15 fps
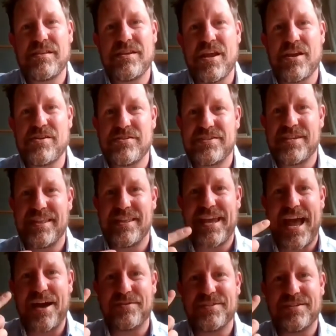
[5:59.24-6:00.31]
you see the
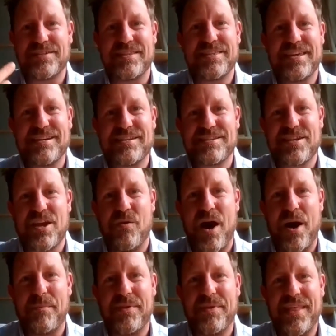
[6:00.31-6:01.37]
counters and things go
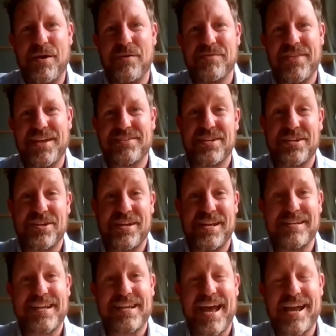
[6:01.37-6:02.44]
up, and that's a good
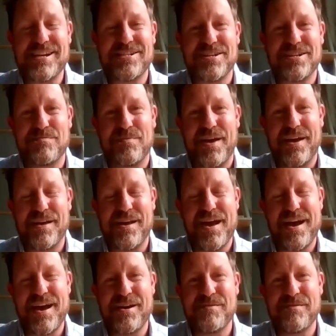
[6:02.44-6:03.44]
indication. But